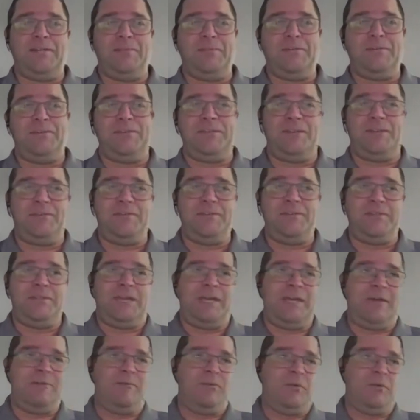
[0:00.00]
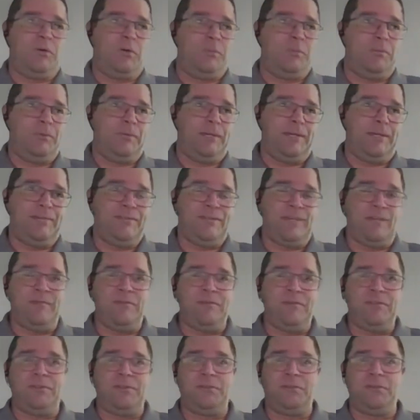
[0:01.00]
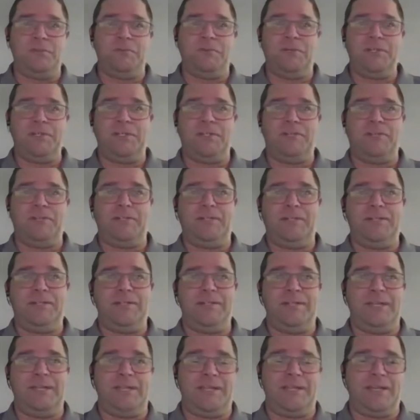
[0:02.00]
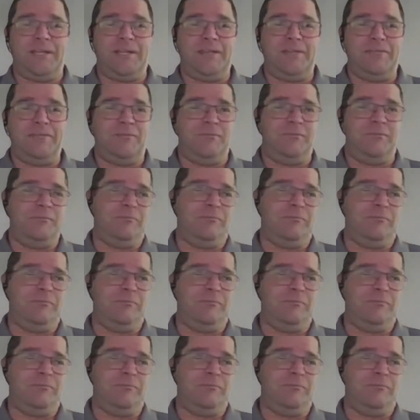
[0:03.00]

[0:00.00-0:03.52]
but I have a 7-year-old running around, and that kind of